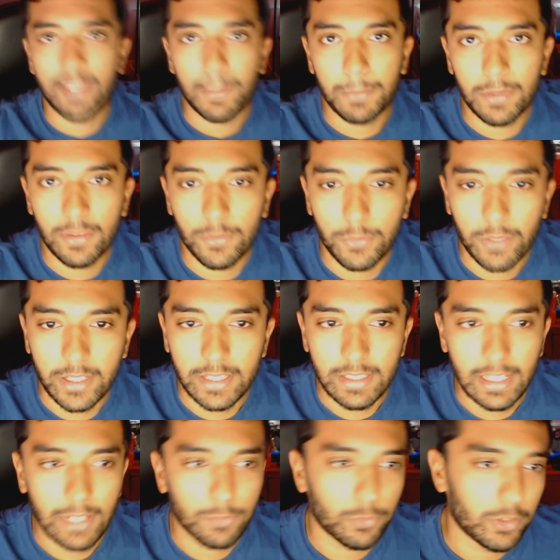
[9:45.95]
tip of the
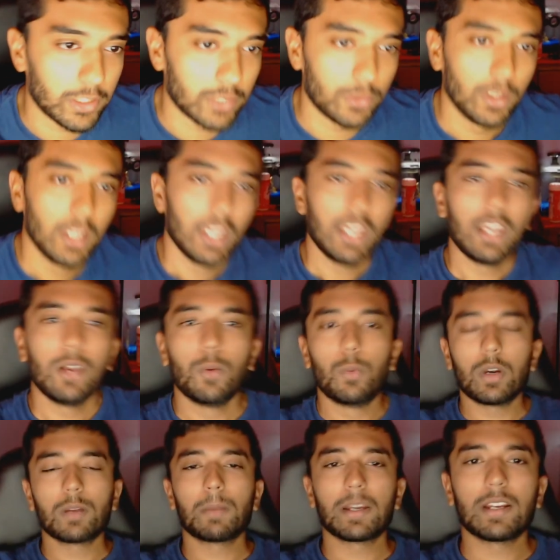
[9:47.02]
fucking day for you.
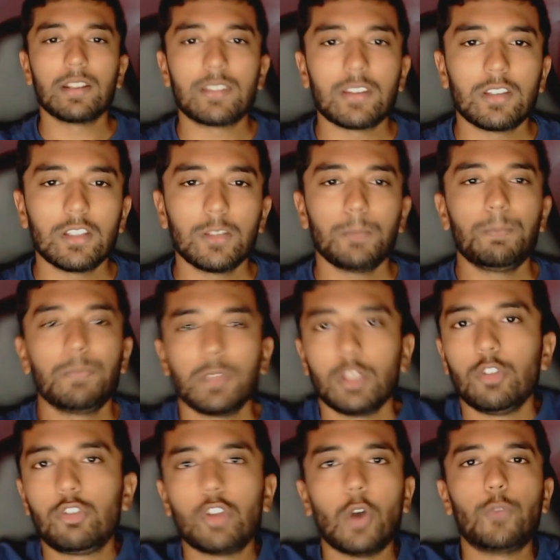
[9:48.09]
What am I gonna tell you?
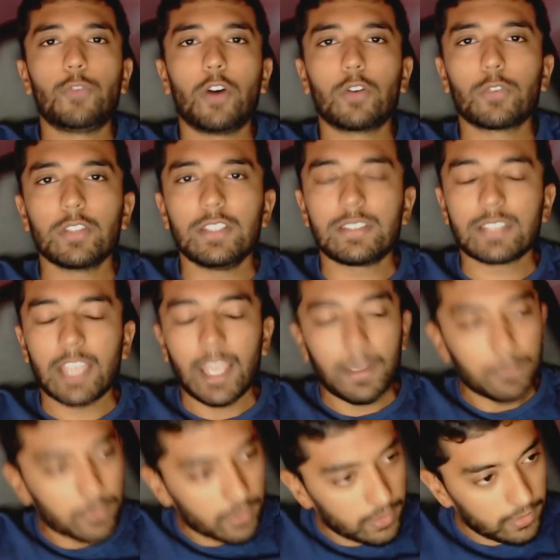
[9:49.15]
Don't fall for these
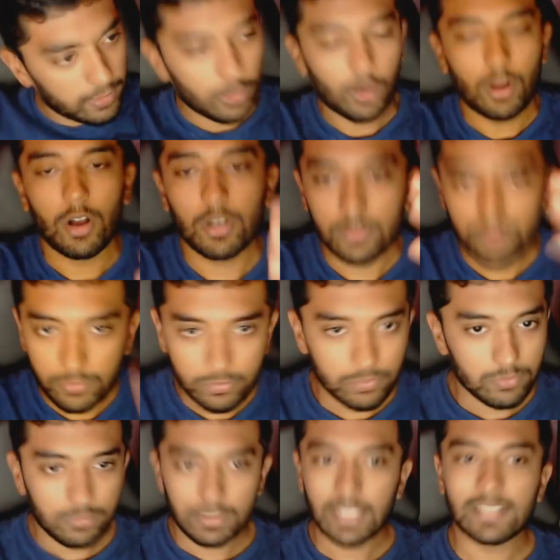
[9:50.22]
scams. They're all
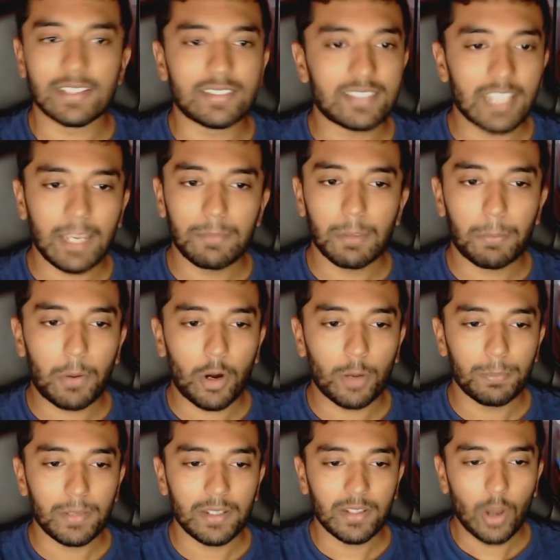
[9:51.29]
in the same
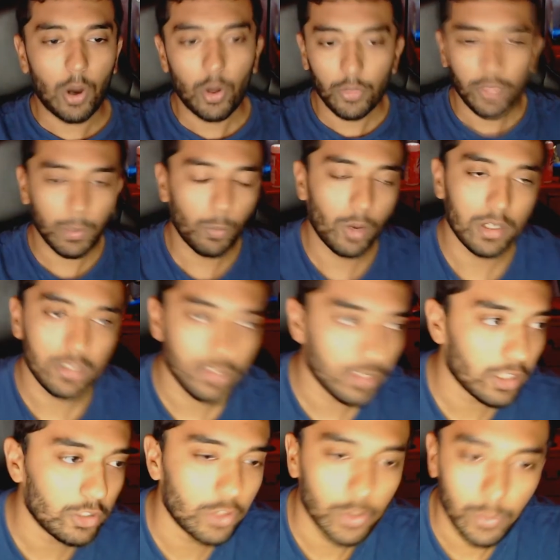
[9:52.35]
department. All they want you
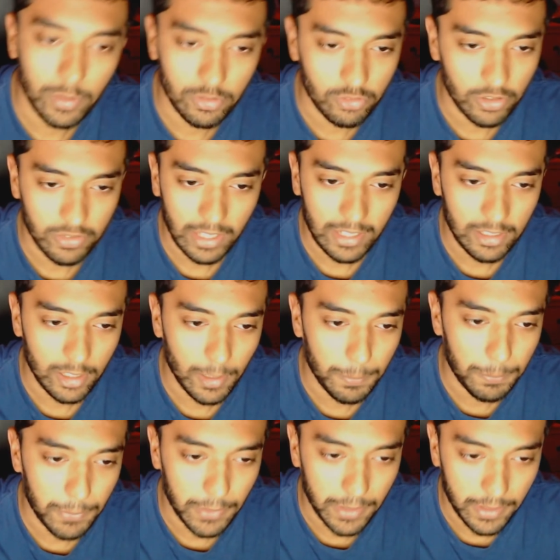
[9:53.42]
to do is just end
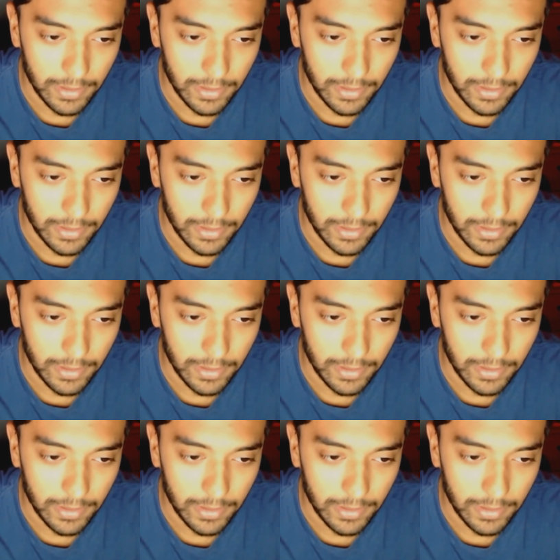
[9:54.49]
up